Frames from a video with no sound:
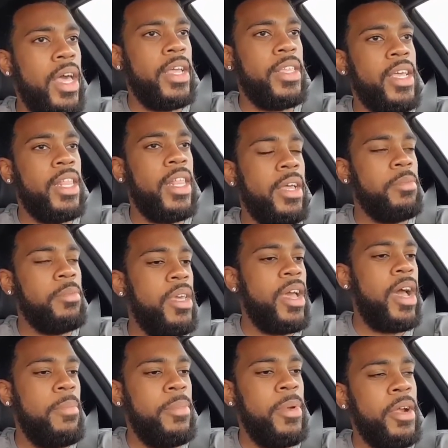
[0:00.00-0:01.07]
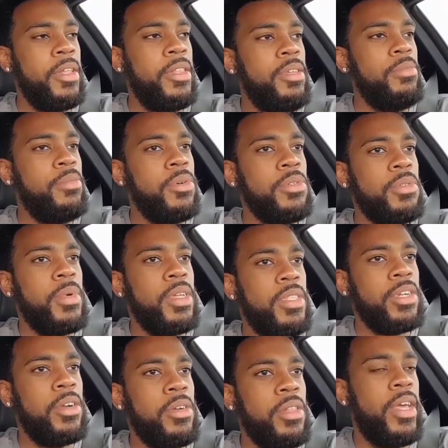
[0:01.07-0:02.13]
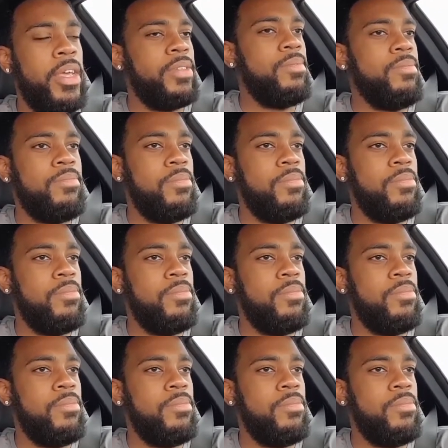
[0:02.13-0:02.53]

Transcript: I barely boost my turbo, like barely.